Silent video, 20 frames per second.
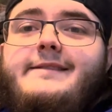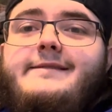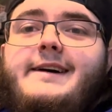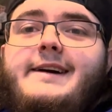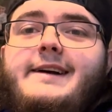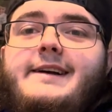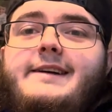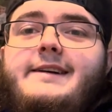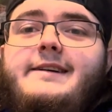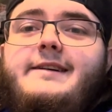
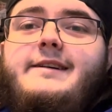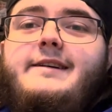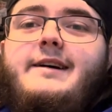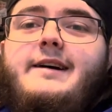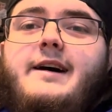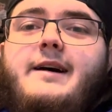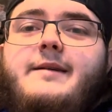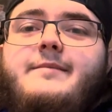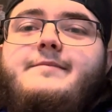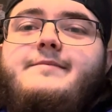Like
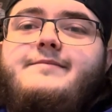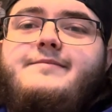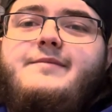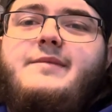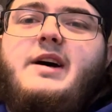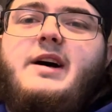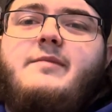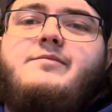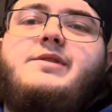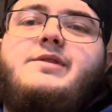I'm
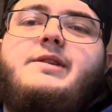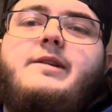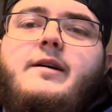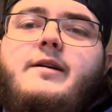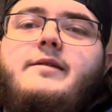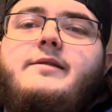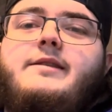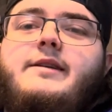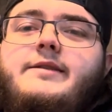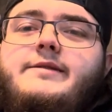I'm
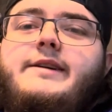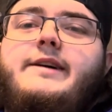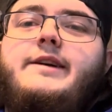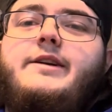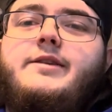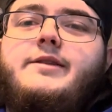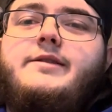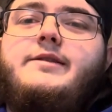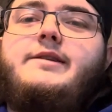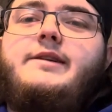still a
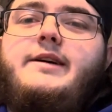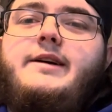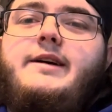little